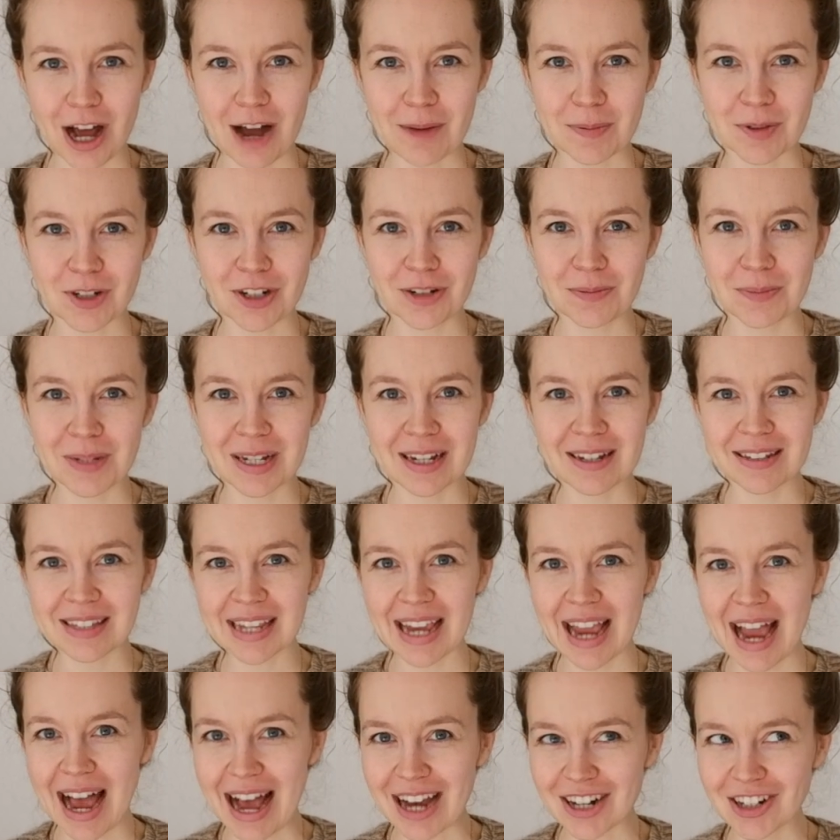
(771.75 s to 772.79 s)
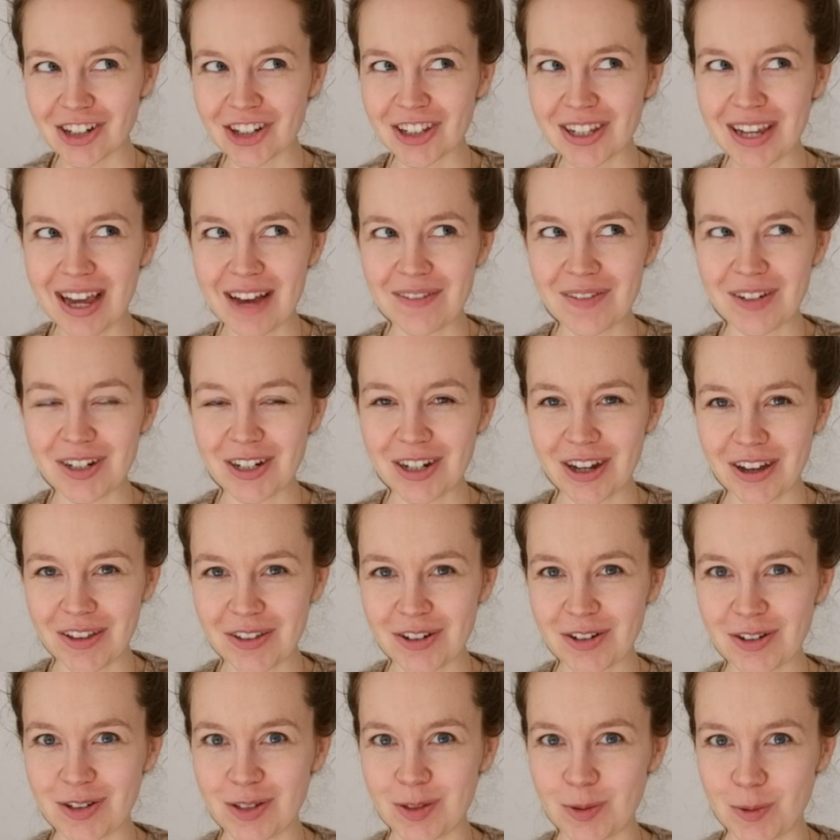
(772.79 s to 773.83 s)
actually have
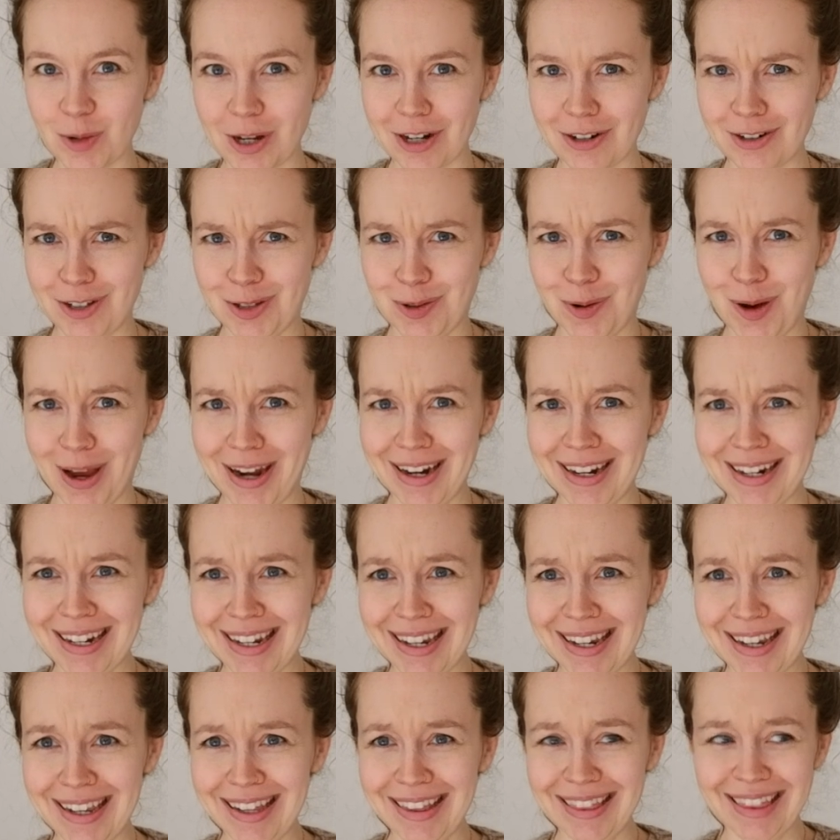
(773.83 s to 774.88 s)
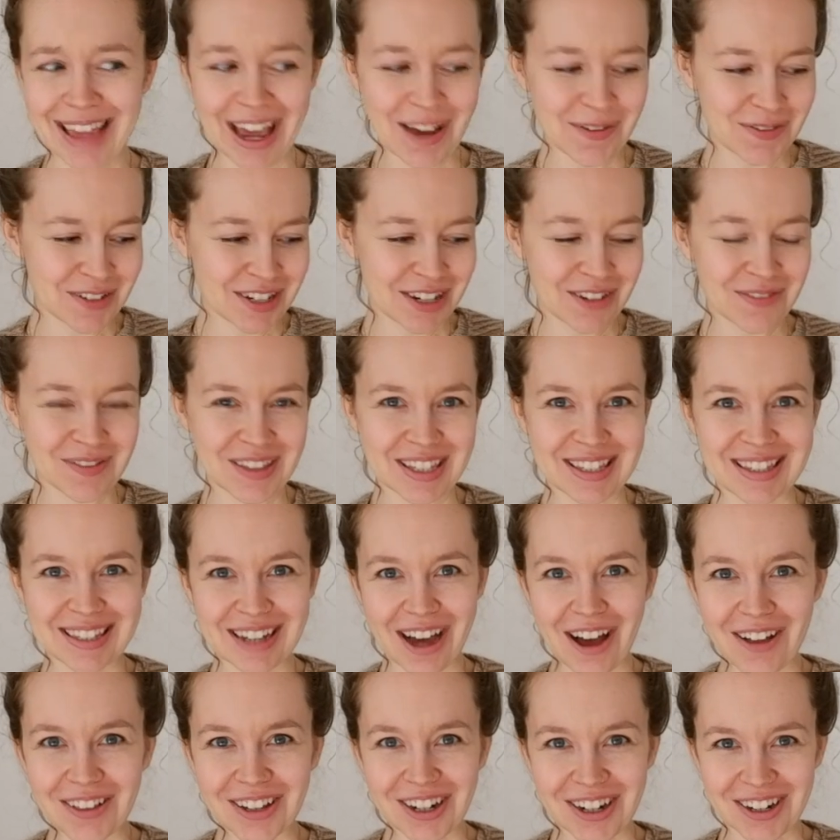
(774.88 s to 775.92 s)
another sweater's quantity left of this
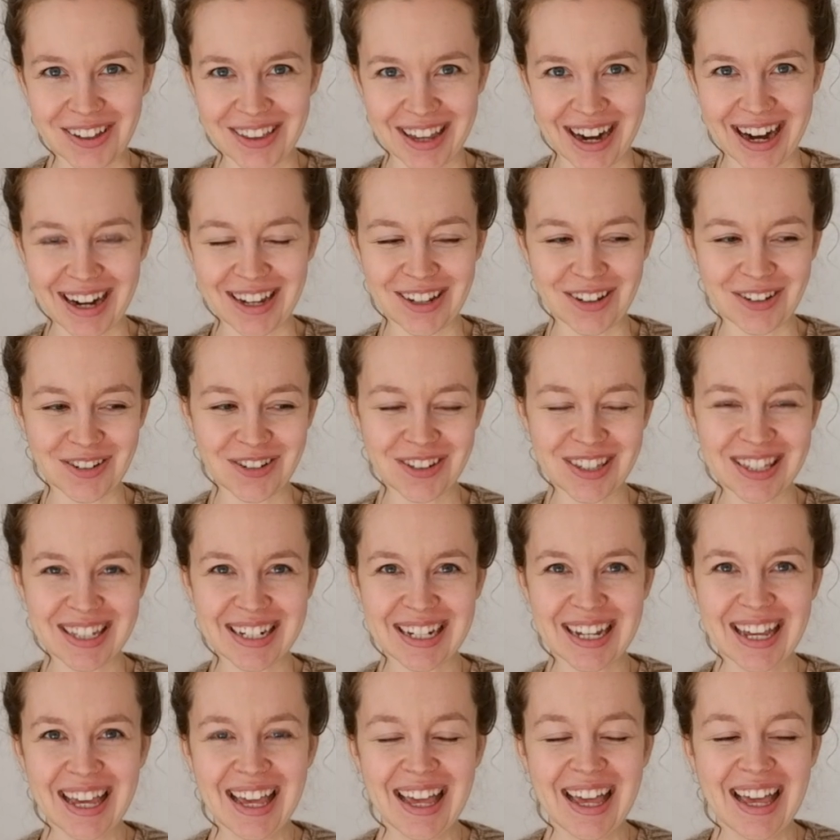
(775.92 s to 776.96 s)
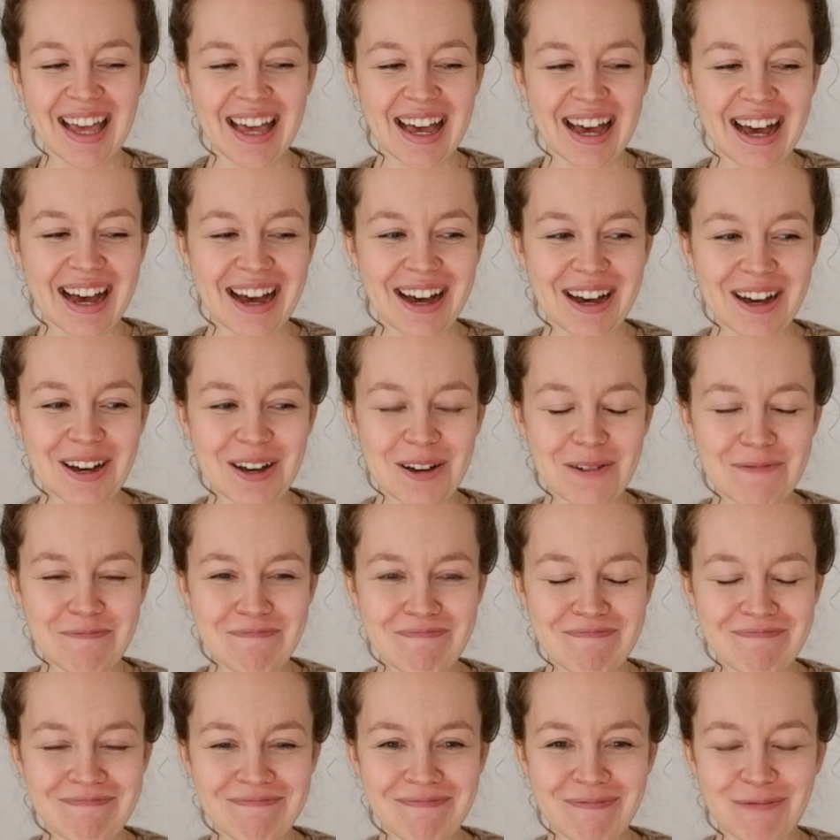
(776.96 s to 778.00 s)
color that I used,
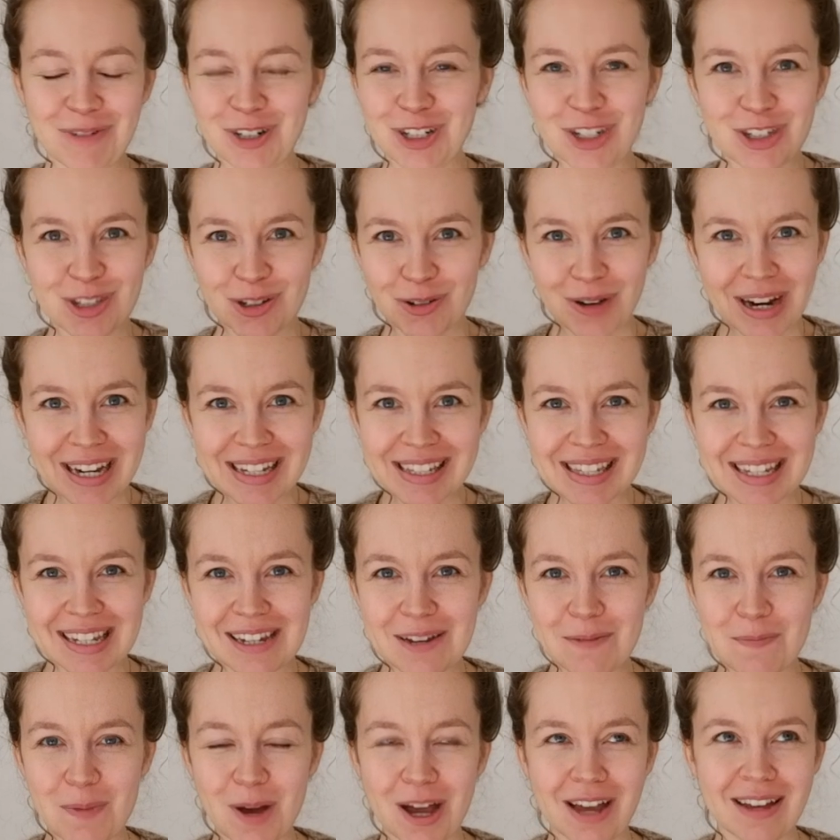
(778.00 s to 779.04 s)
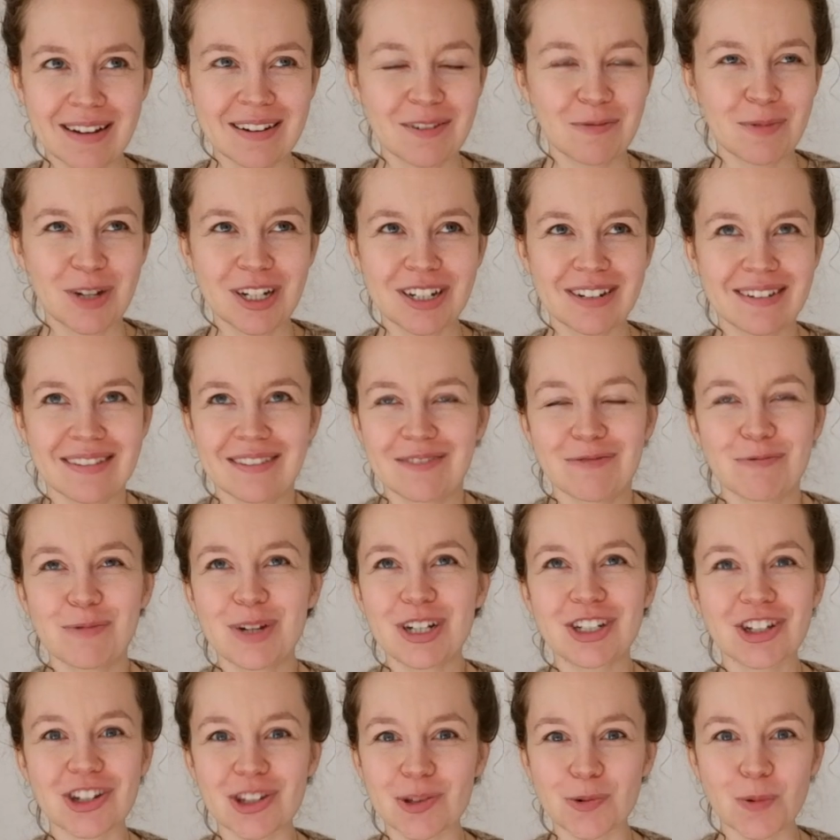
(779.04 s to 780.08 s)
which is crazy, but we
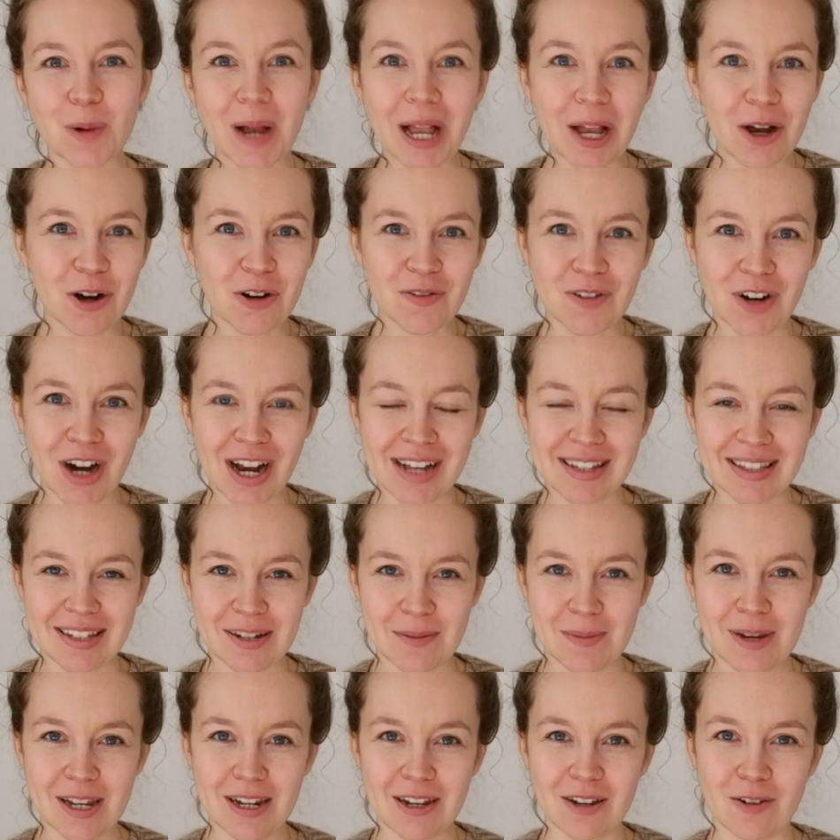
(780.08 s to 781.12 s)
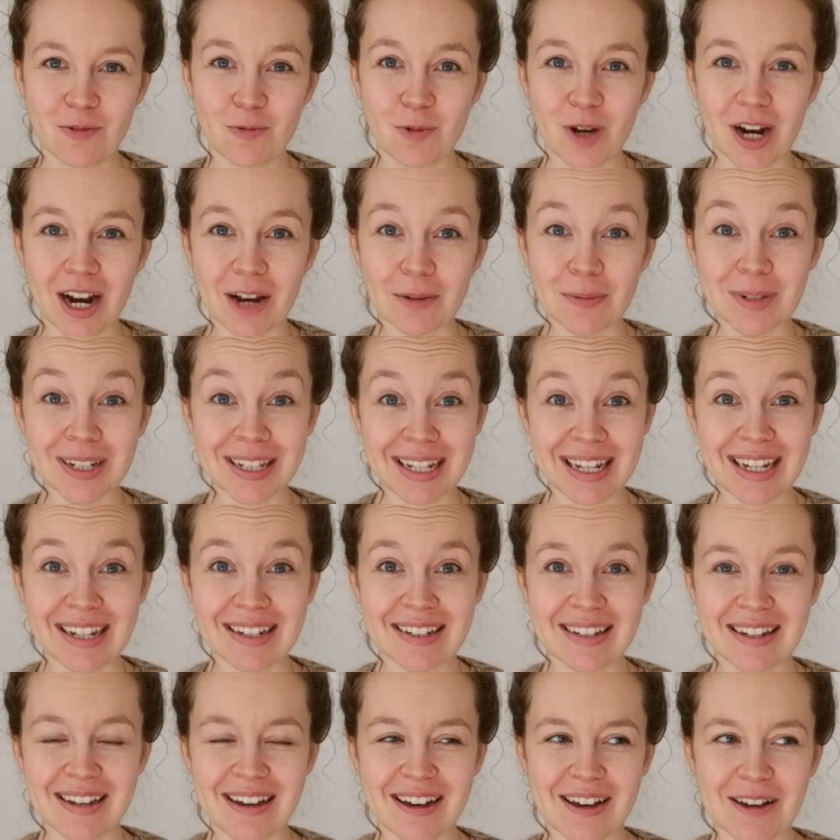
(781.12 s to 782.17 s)
just way overestimated what I would
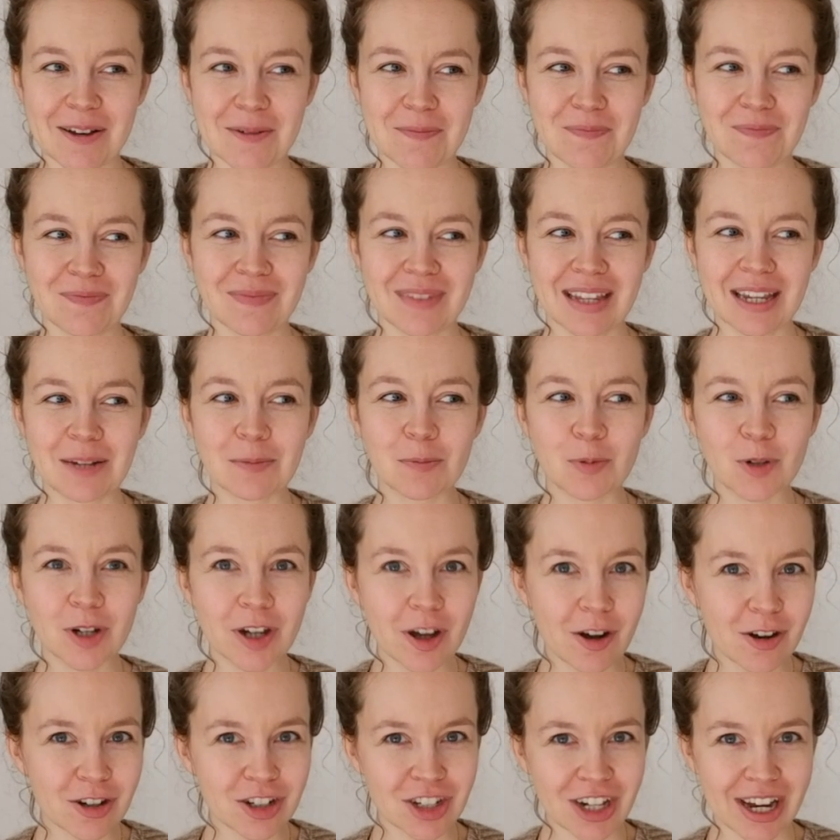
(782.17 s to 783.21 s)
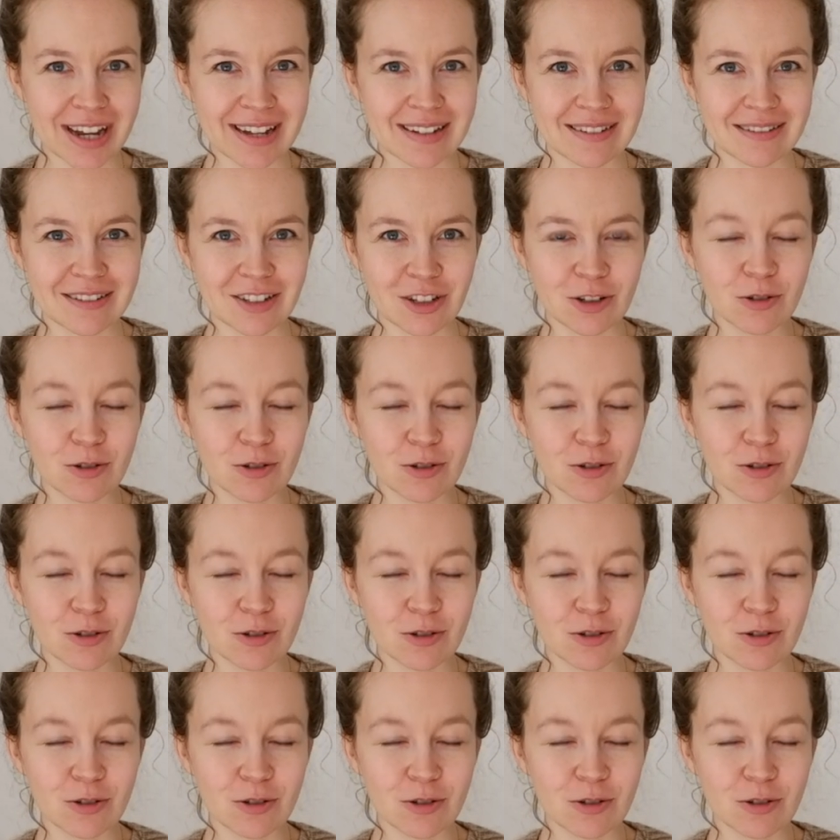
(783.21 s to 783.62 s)
need. In brioche, I